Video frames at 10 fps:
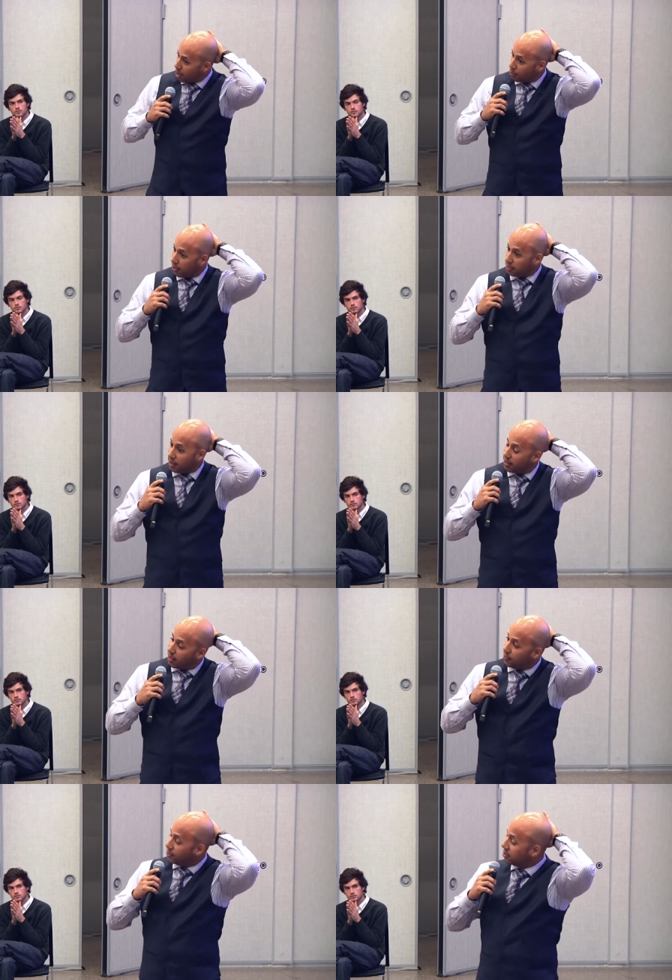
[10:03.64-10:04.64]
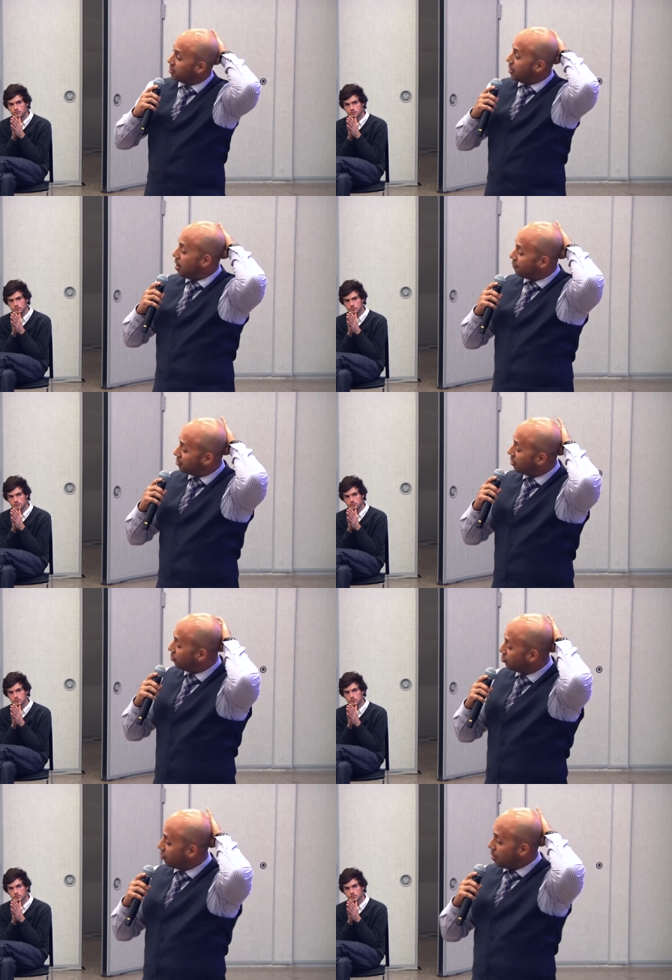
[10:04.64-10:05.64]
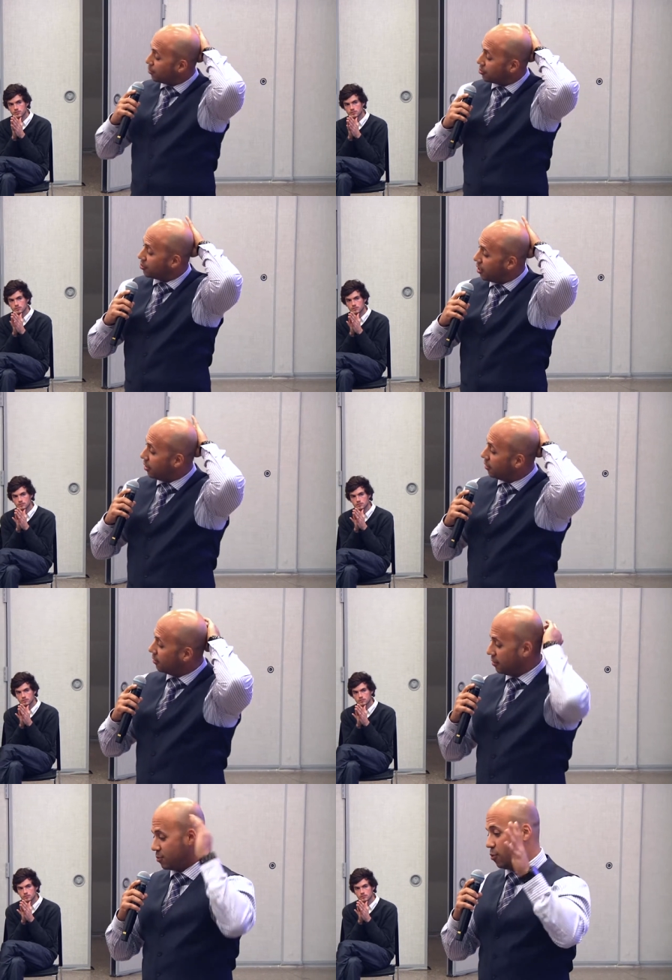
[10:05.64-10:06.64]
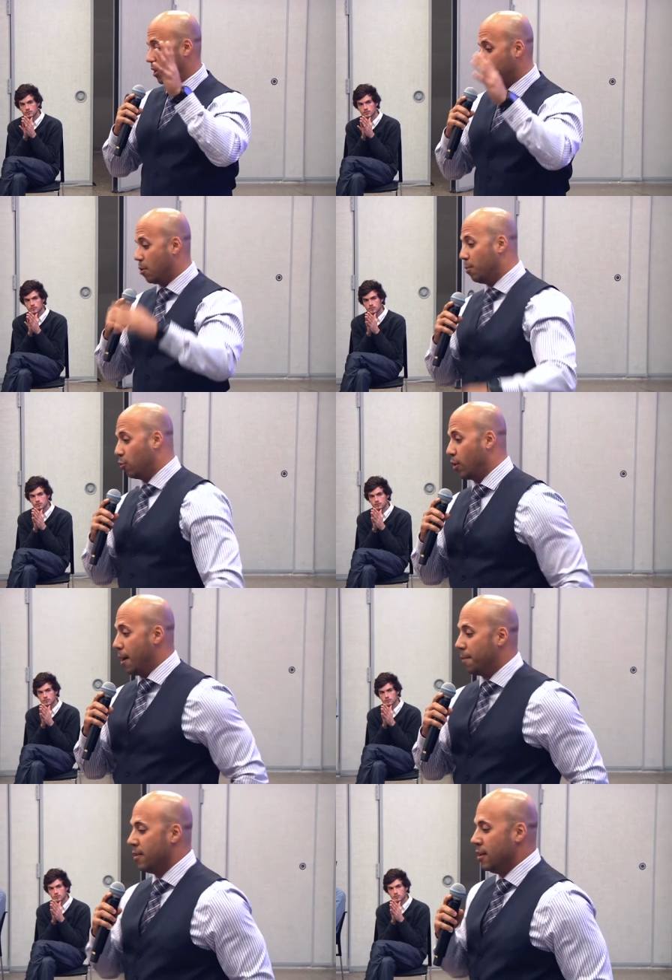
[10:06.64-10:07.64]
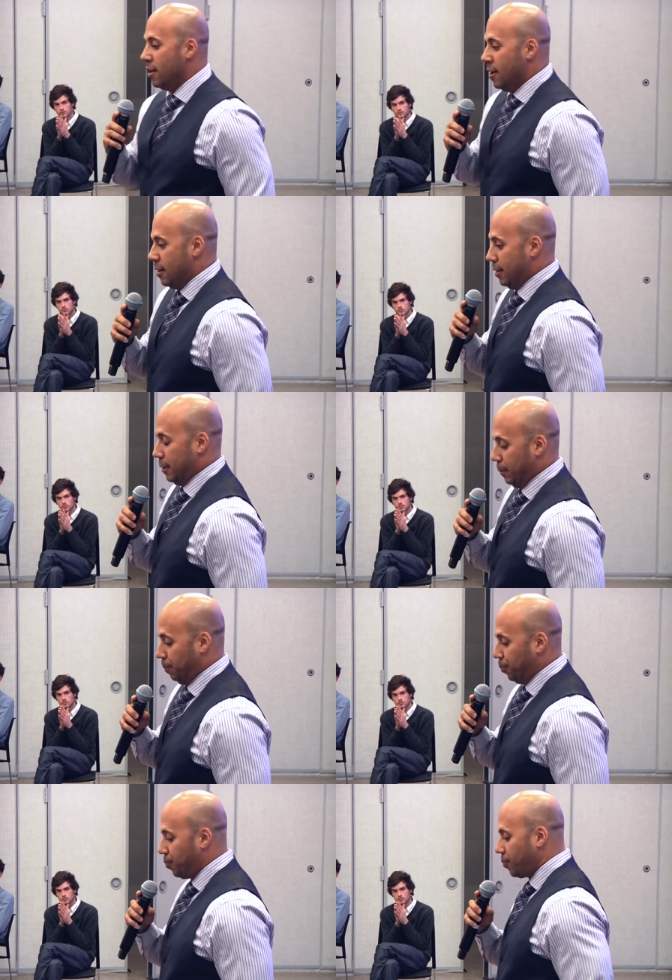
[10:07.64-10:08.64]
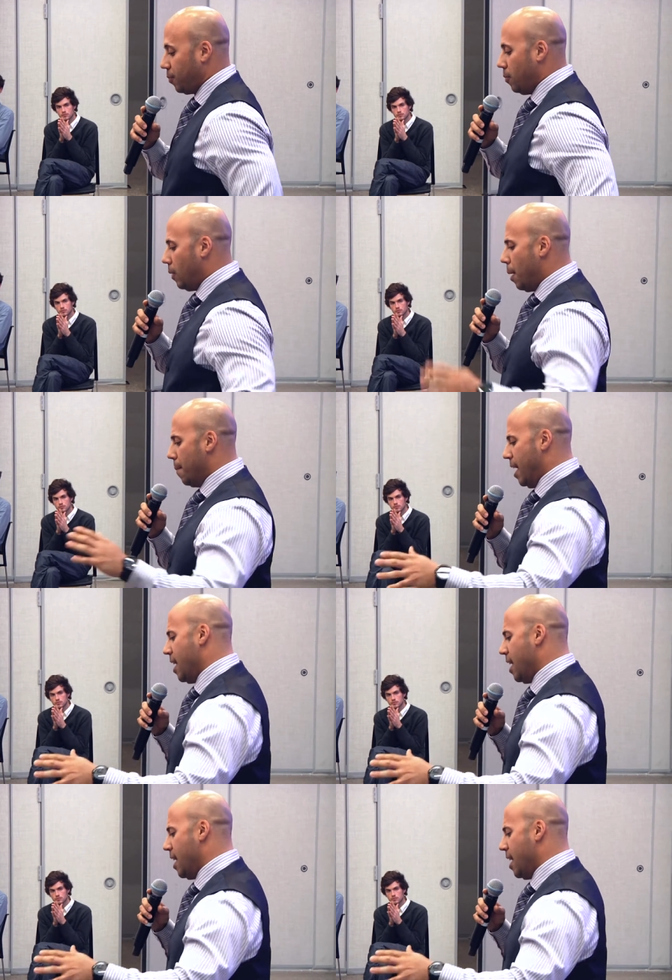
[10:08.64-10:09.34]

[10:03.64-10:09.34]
uh, nowadays I can't even understand half the thing those rappers are saying. It's more like mumble rap. Um, but